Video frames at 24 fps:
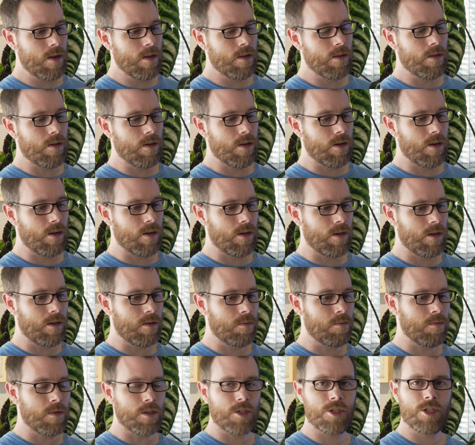the
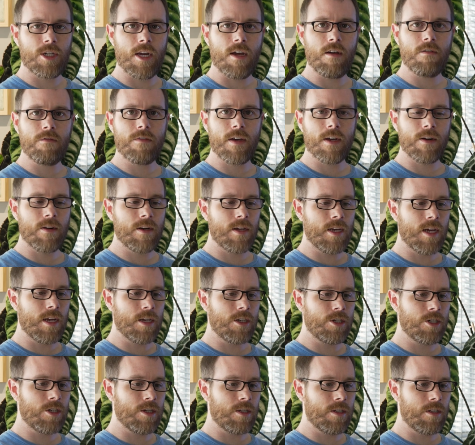Michelle
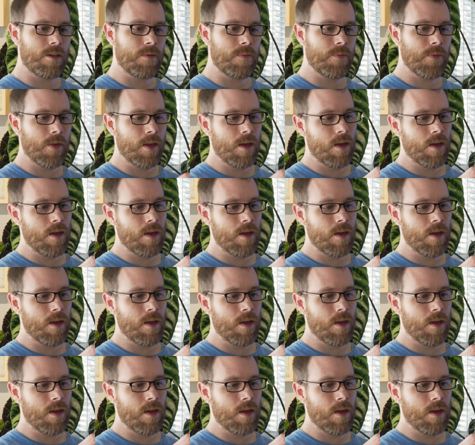variation,